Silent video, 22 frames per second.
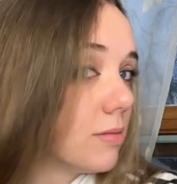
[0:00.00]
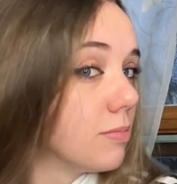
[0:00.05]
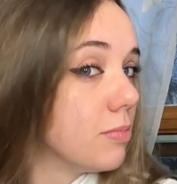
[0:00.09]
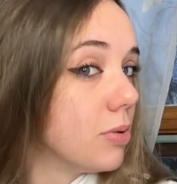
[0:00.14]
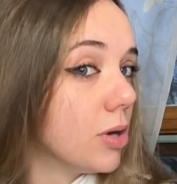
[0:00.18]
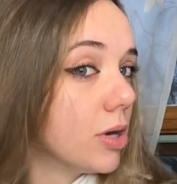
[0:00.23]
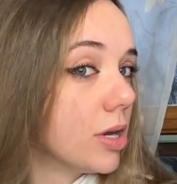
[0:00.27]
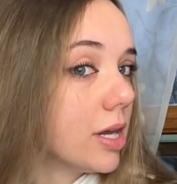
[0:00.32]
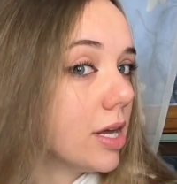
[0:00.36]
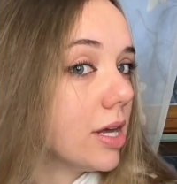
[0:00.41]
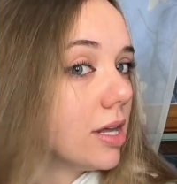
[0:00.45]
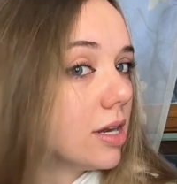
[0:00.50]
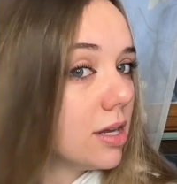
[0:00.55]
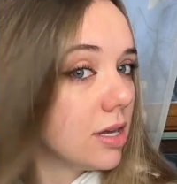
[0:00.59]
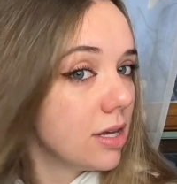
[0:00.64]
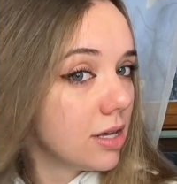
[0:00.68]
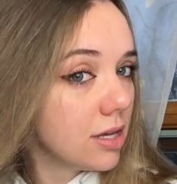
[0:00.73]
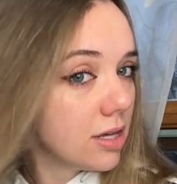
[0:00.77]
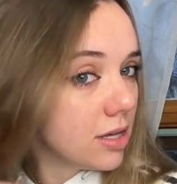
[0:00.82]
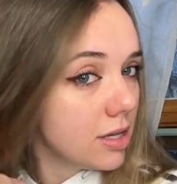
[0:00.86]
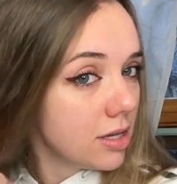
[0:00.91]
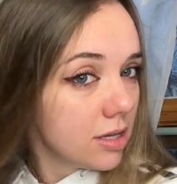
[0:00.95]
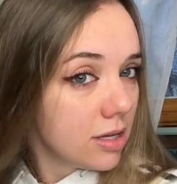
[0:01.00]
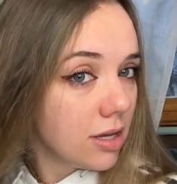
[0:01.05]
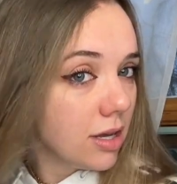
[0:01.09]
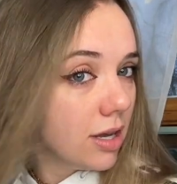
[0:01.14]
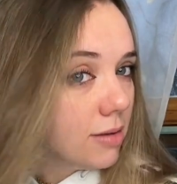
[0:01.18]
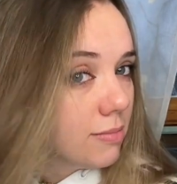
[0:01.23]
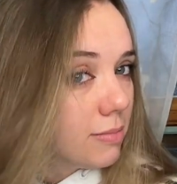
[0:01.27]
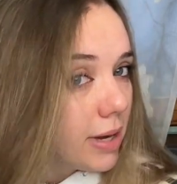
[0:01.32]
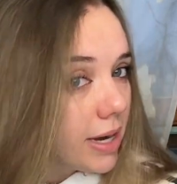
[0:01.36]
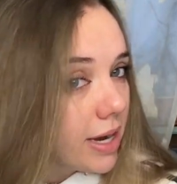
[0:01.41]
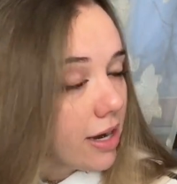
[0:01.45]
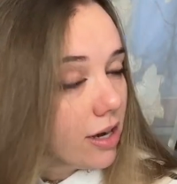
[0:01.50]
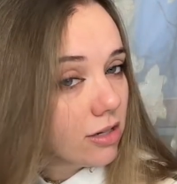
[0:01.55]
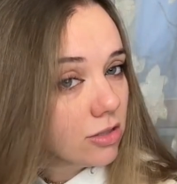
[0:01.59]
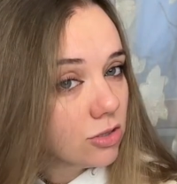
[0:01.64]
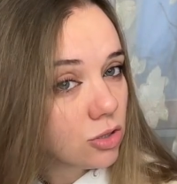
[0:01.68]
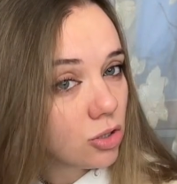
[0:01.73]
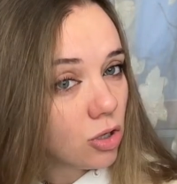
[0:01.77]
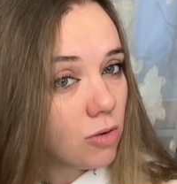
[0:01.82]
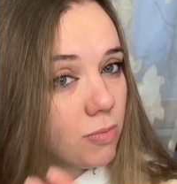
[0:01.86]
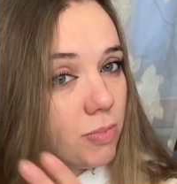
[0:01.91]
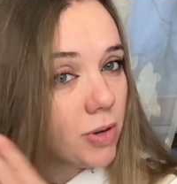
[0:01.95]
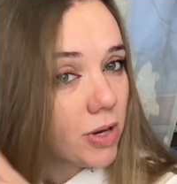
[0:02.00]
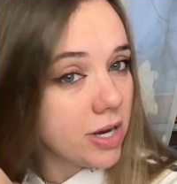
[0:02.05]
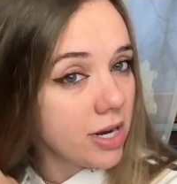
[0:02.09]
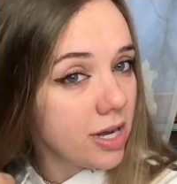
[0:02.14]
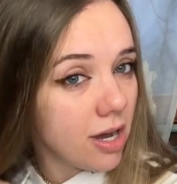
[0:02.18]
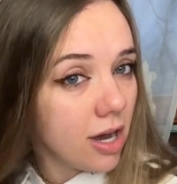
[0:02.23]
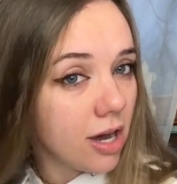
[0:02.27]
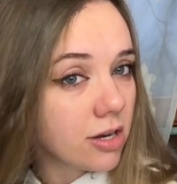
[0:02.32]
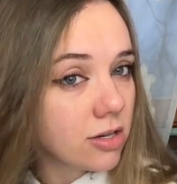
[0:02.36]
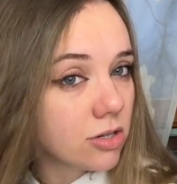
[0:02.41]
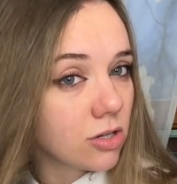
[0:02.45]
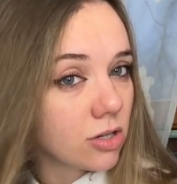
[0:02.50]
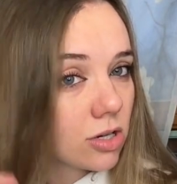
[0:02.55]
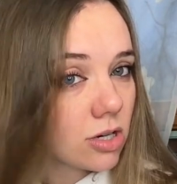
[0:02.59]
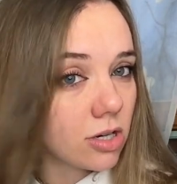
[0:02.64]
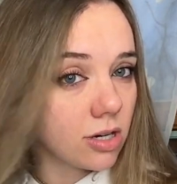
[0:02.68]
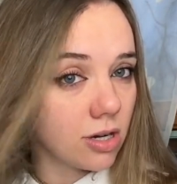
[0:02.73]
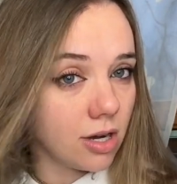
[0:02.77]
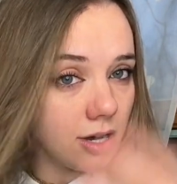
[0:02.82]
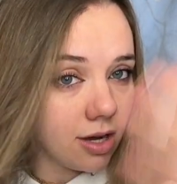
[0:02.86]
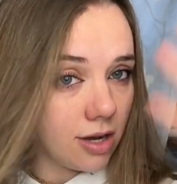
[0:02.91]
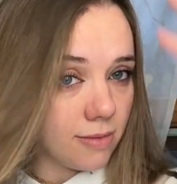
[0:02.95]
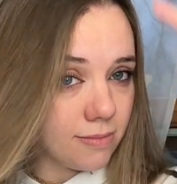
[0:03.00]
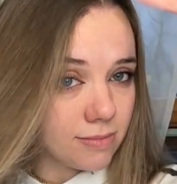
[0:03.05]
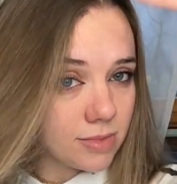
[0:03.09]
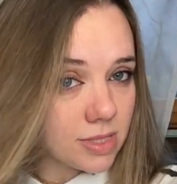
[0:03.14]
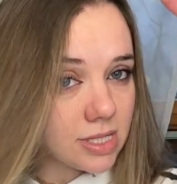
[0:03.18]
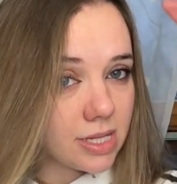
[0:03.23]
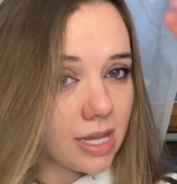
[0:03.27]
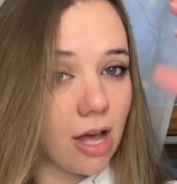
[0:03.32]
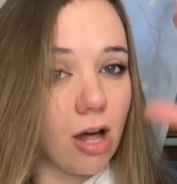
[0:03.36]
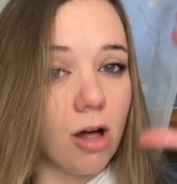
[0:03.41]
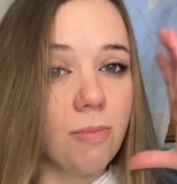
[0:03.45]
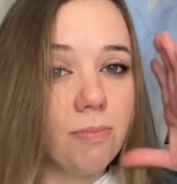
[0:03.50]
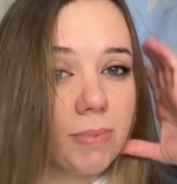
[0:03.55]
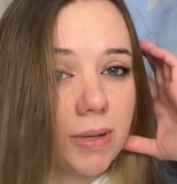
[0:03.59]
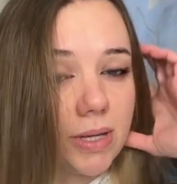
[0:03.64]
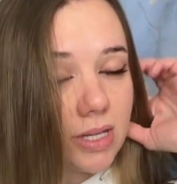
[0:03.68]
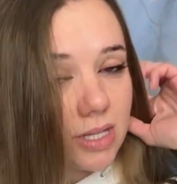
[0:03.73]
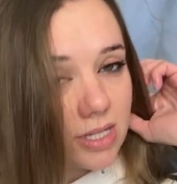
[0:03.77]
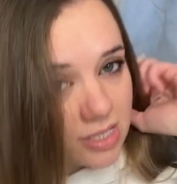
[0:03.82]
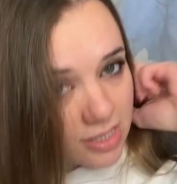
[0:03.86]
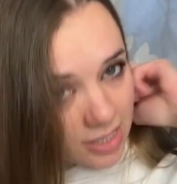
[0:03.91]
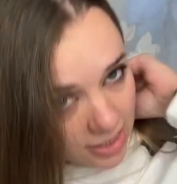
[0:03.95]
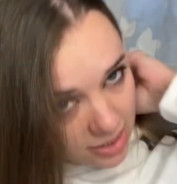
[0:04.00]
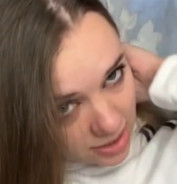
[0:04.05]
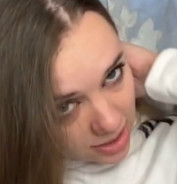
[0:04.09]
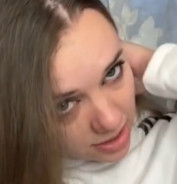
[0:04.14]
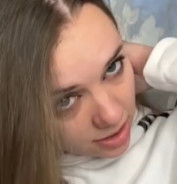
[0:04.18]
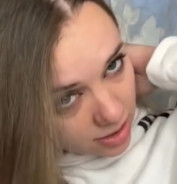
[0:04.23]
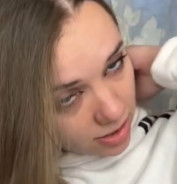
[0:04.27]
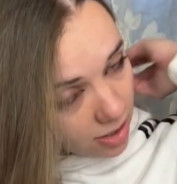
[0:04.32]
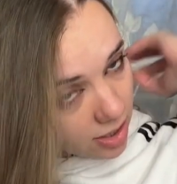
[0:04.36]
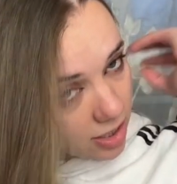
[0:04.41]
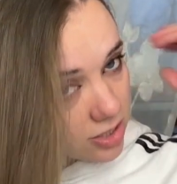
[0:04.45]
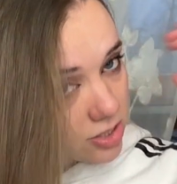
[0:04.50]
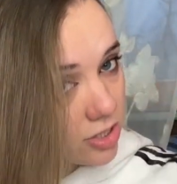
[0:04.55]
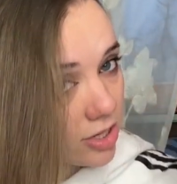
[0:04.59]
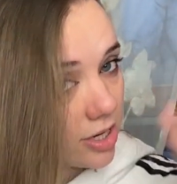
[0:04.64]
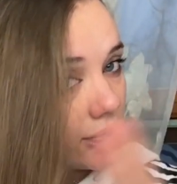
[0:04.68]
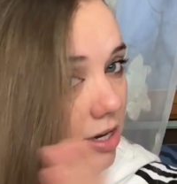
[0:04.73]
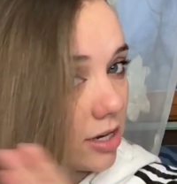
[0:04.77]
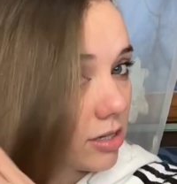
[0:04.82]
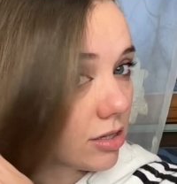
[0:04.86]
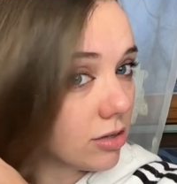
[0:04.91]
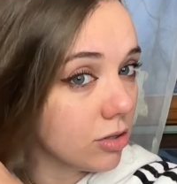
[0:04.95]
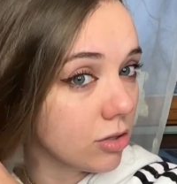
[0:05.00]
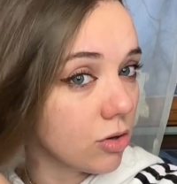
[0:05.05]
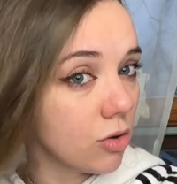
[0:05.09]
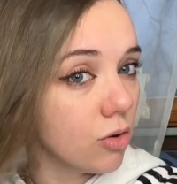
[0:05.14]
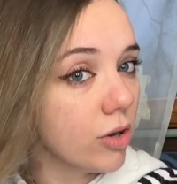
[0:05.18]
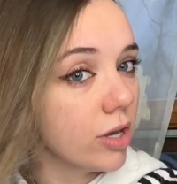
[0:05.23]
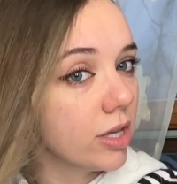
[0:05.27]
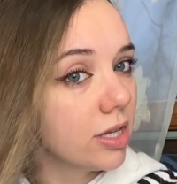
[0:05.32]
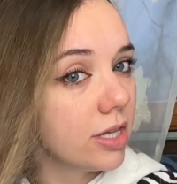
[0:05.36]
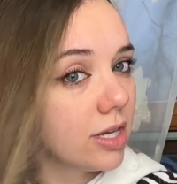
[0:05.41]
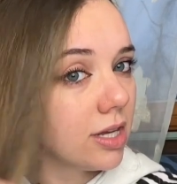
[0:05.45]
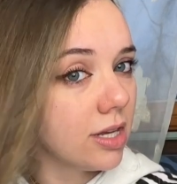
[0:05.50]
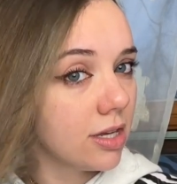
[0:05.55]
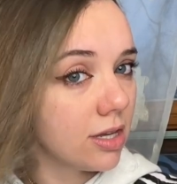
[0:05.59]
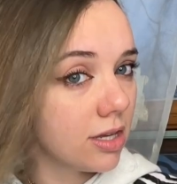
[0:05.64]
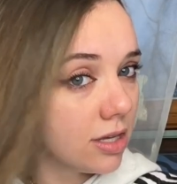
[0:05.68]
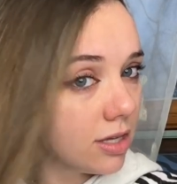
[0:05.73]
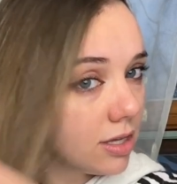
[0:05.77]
put it in my hair. Don't put it on your scalp because that's gonna cause your hair to look oily.